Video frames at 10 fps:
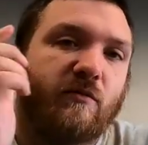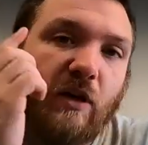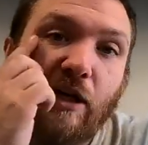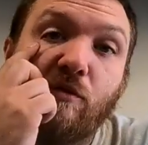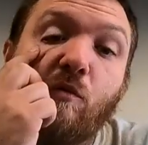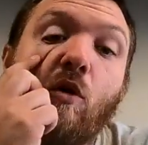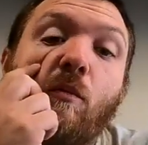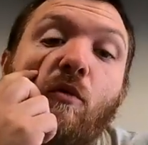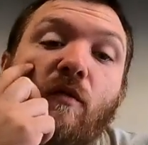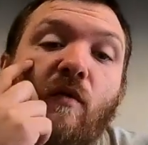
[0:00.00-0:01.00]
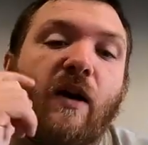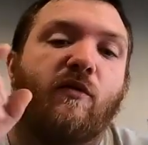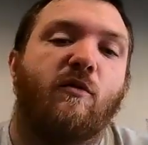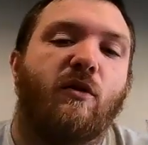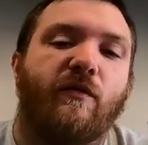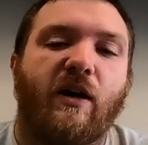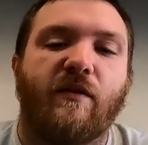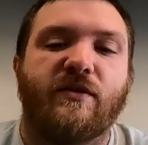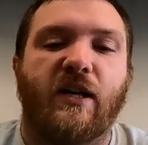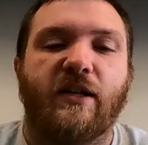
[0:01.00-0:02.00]
like 1.5,
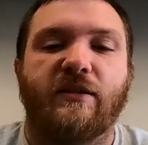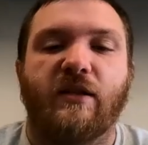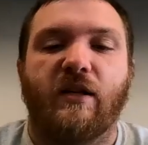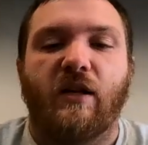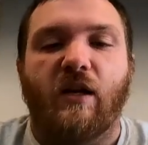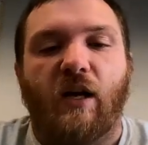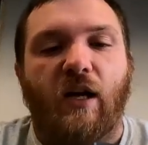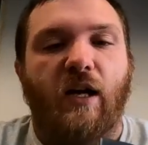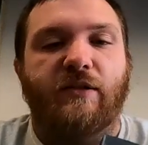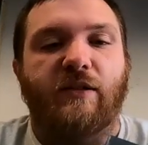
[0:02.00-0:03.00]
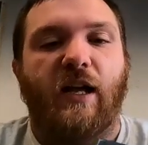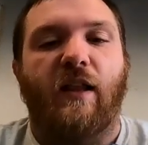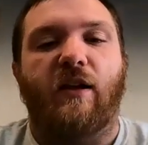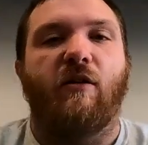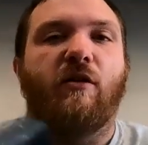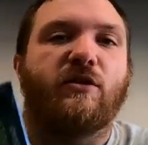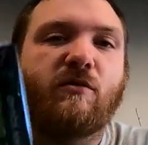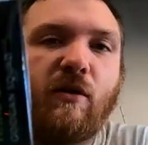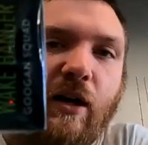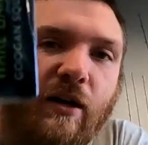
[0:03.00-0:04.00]
2.5 size. So they had the Guggen
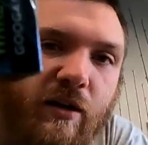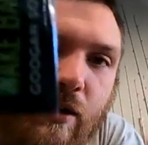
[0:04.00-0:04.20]
Squad